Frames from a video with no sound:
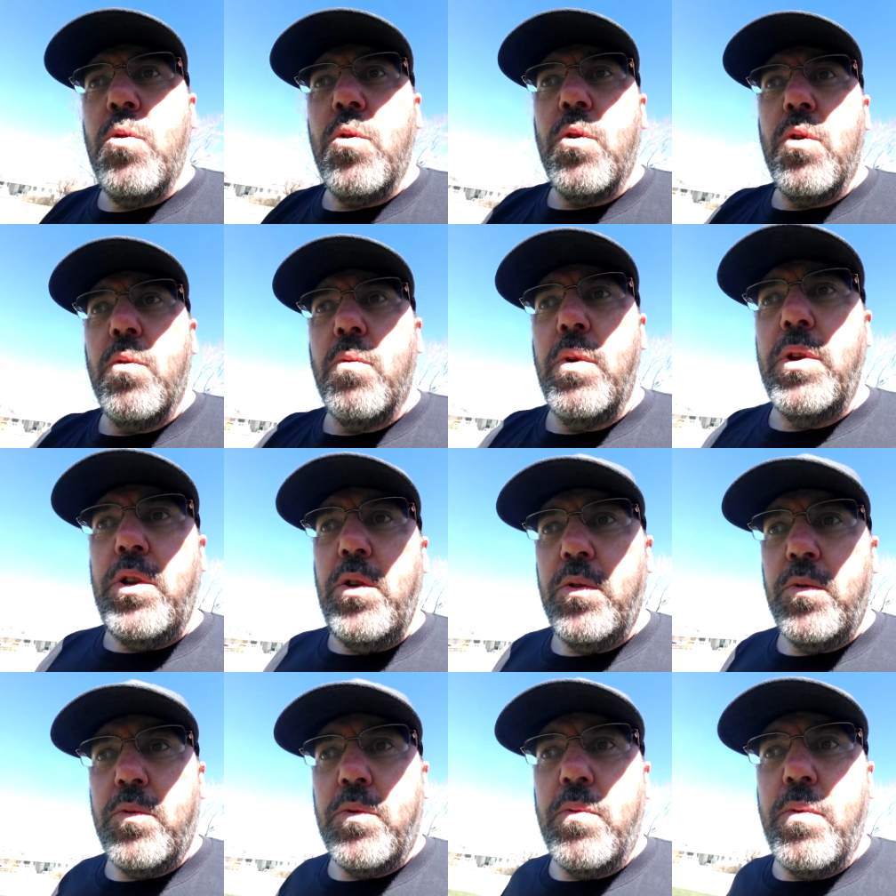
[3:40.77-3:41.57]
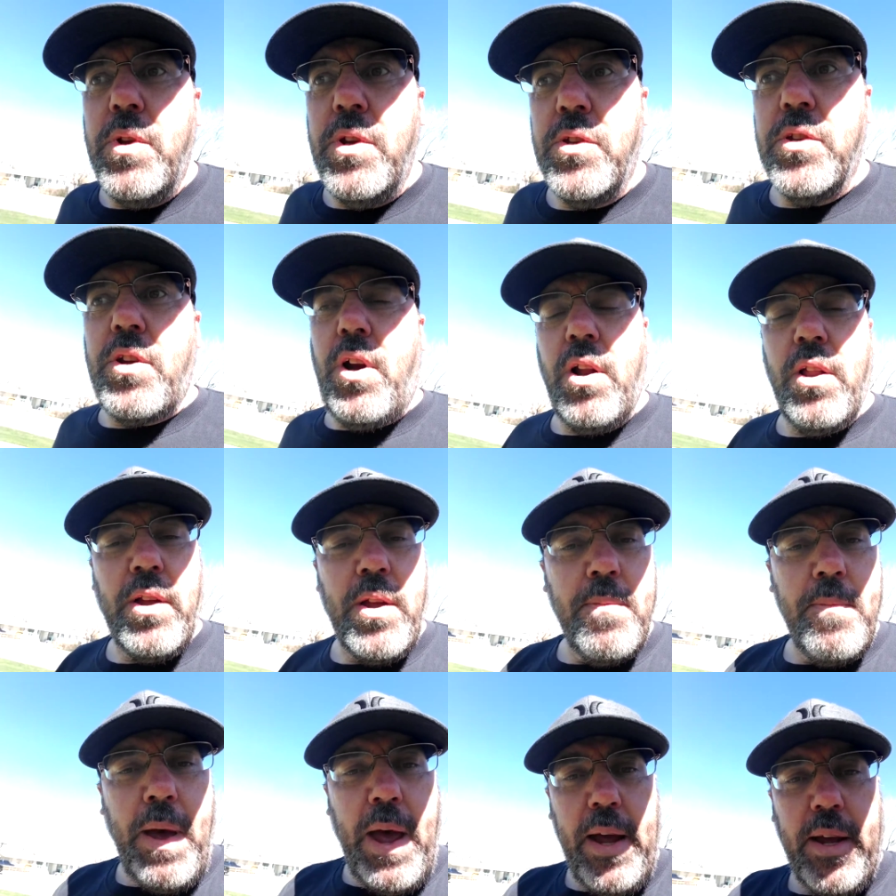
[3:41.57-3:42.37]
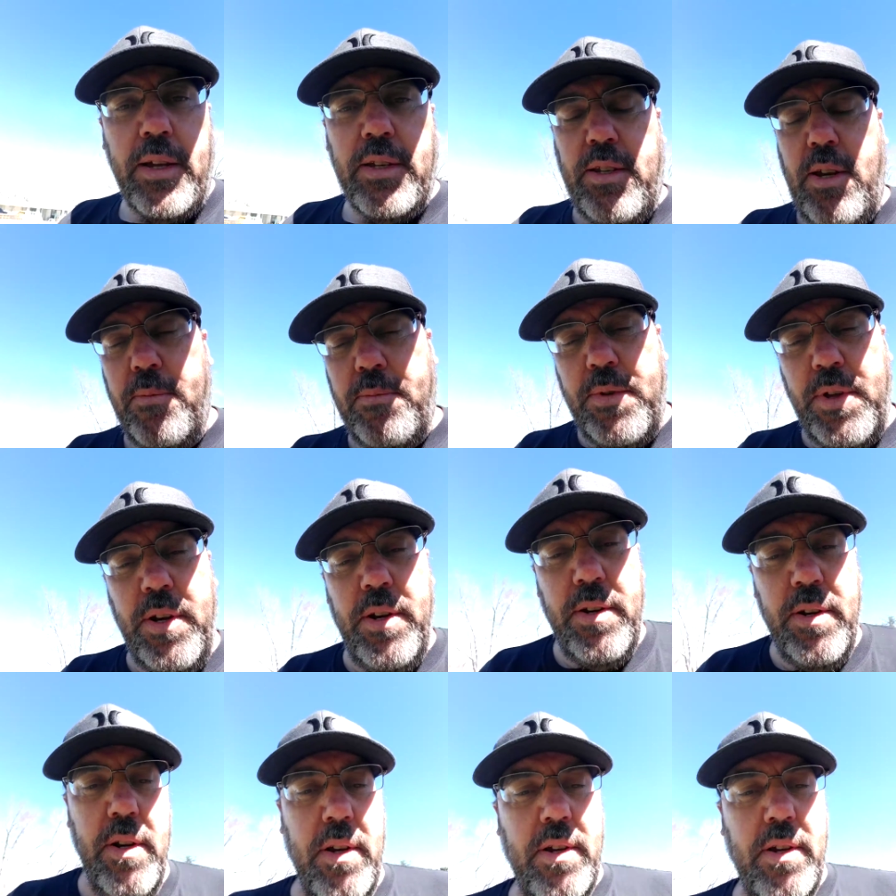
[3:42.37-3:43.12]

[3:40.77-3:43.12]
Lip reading: When you start looking back at something,